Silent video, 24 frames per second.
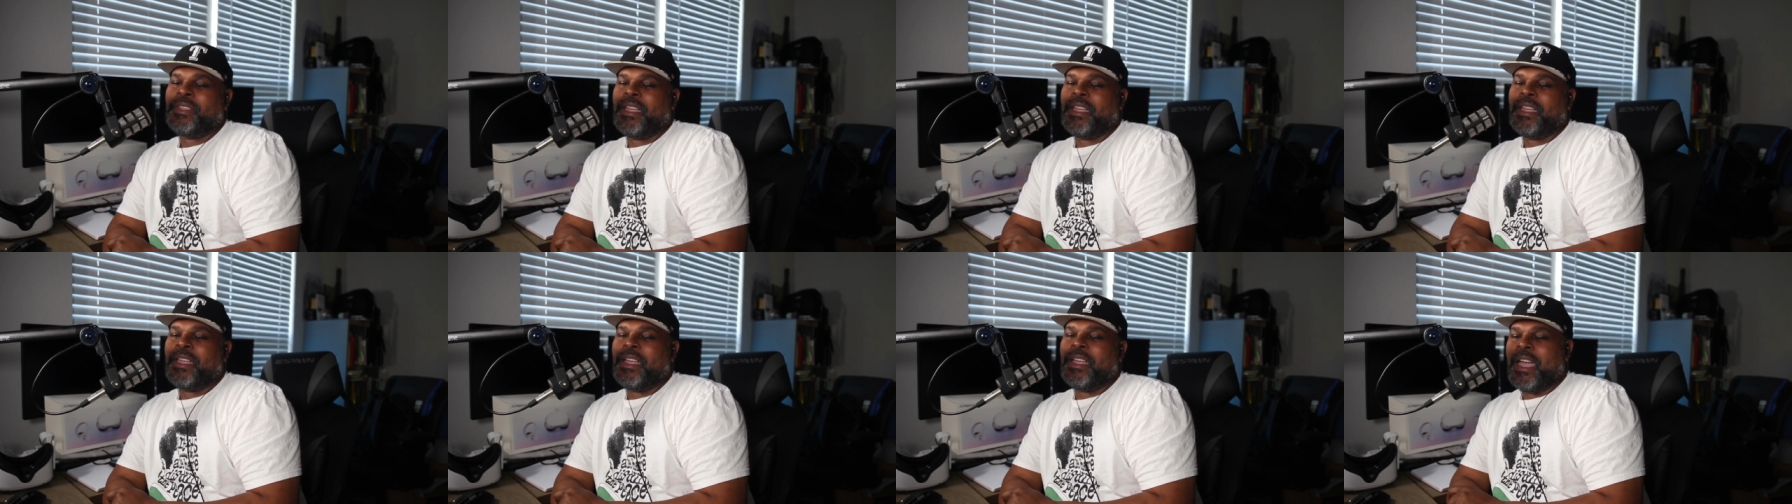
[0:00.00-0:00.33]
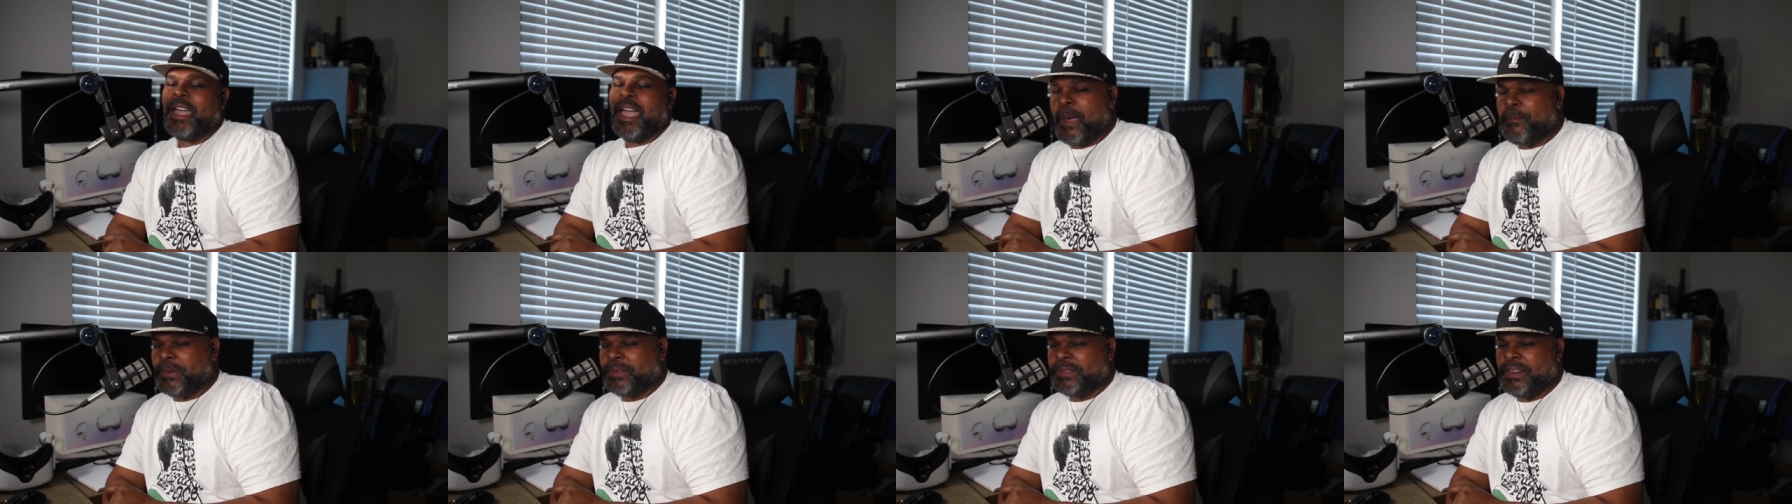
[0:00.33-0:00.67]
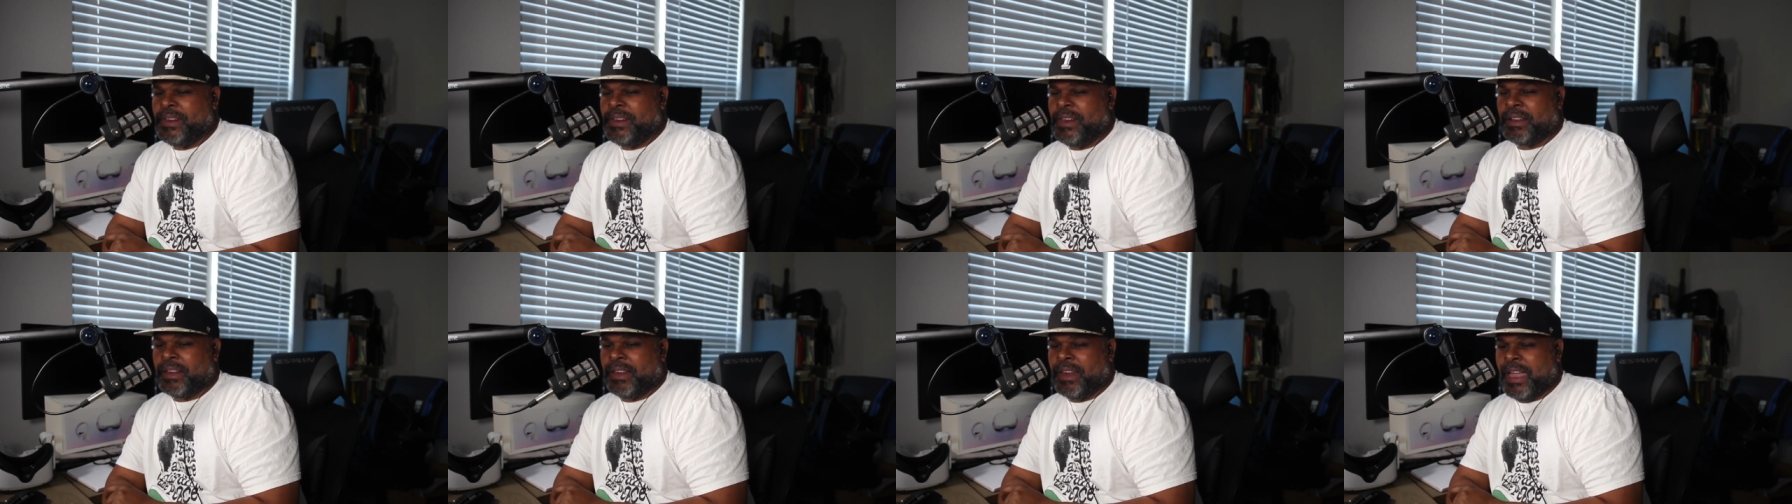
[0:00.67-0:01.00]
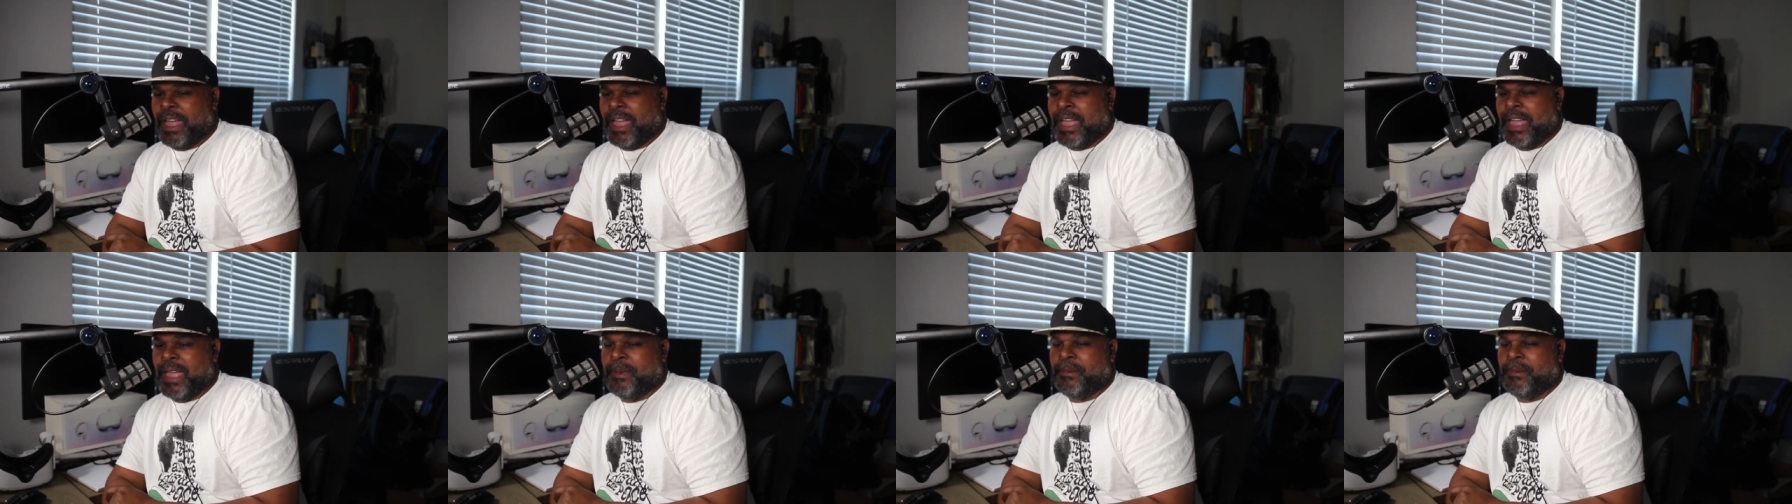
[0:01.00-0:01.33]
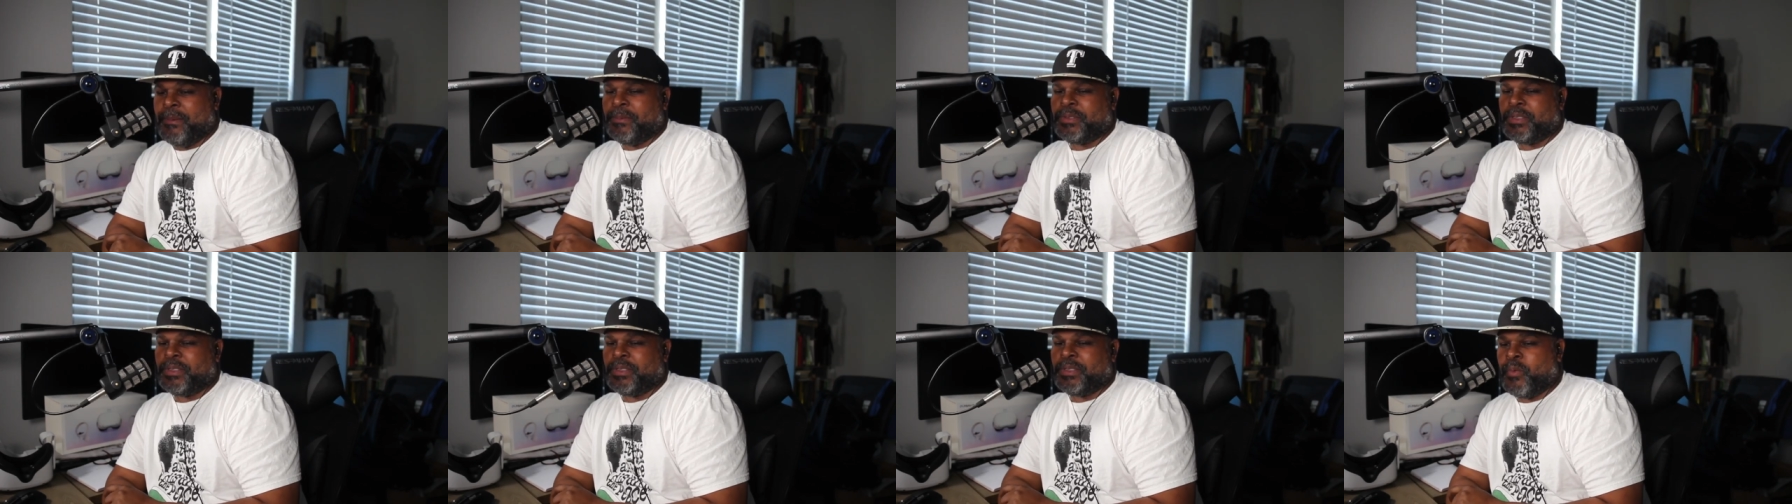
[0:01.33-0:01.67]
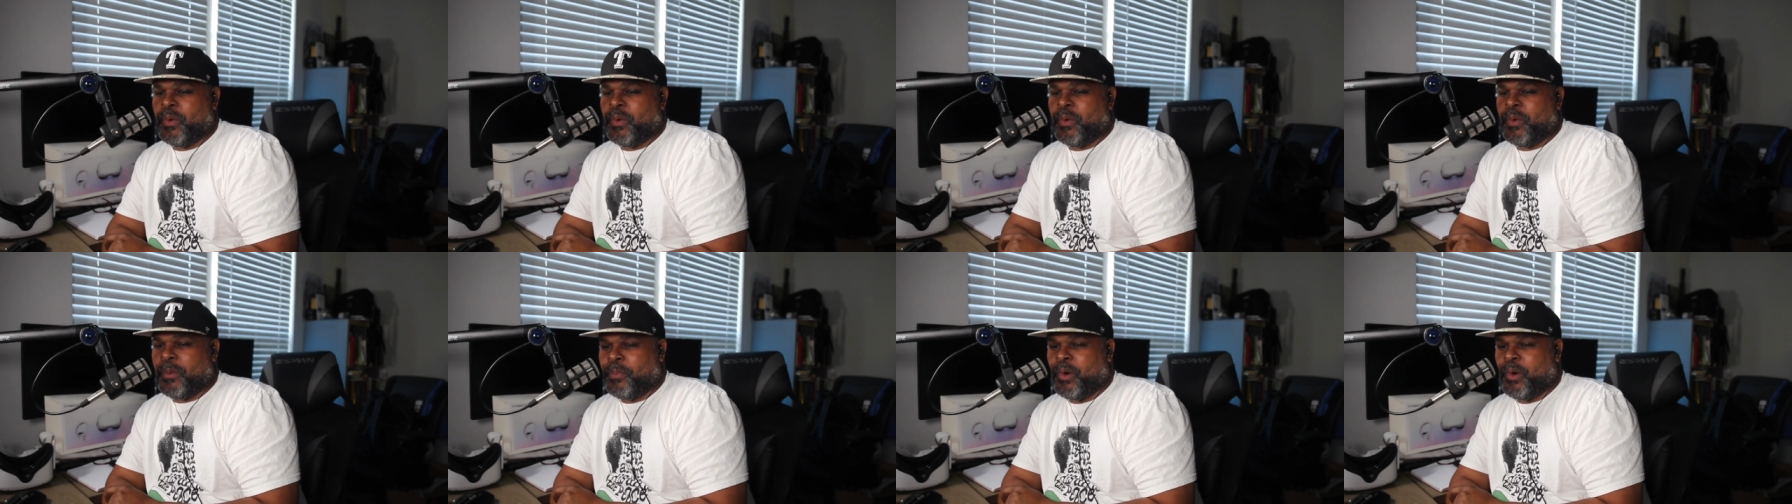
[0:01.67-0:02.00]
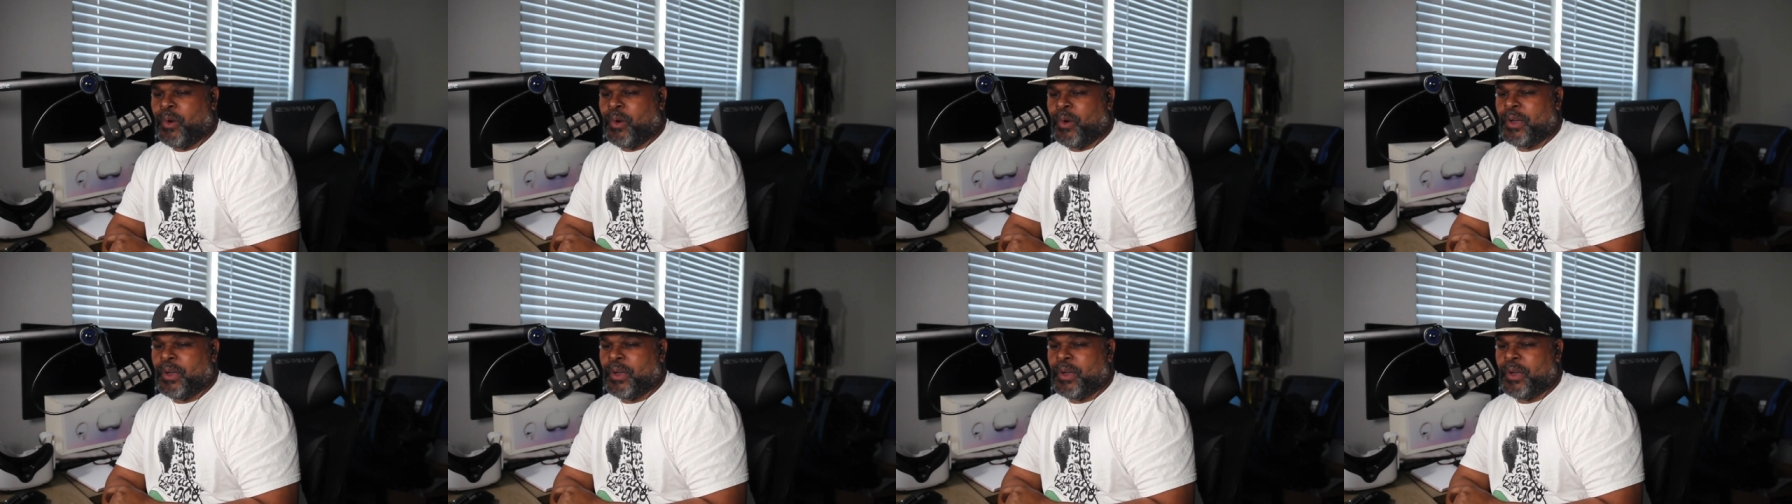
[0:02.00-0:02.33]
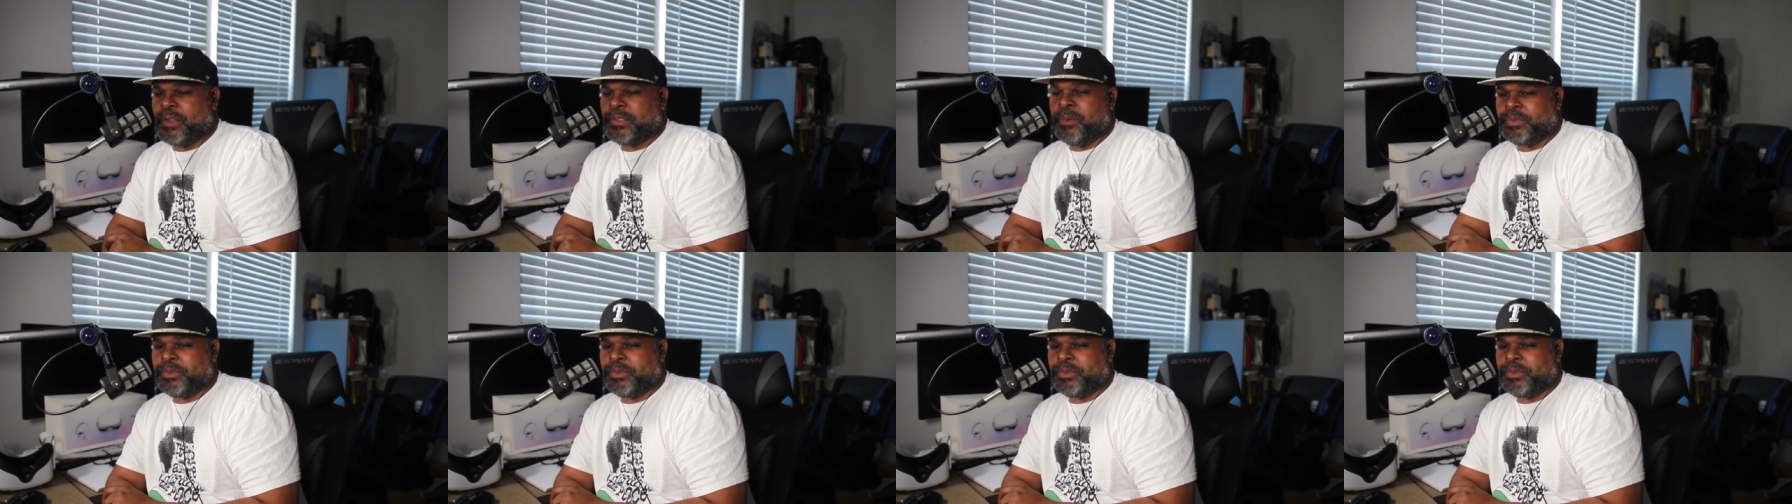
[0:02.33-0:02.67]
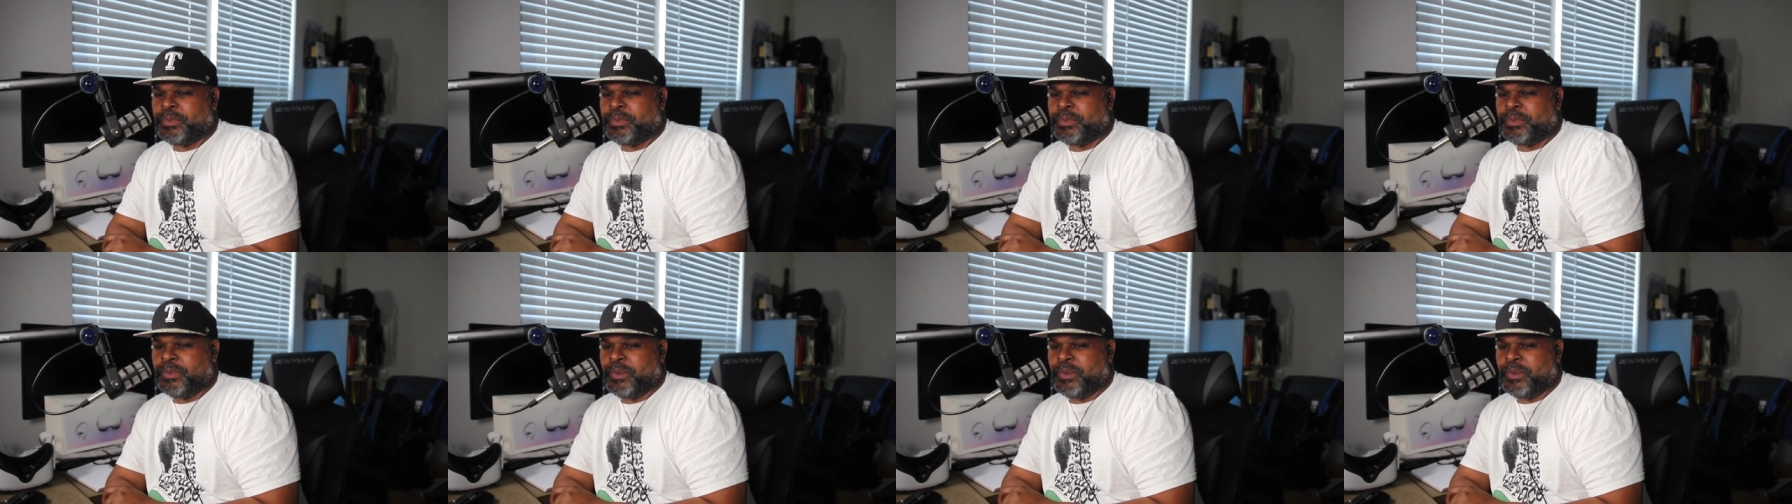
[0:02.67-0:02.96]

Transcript: and presented claims and reports that were true.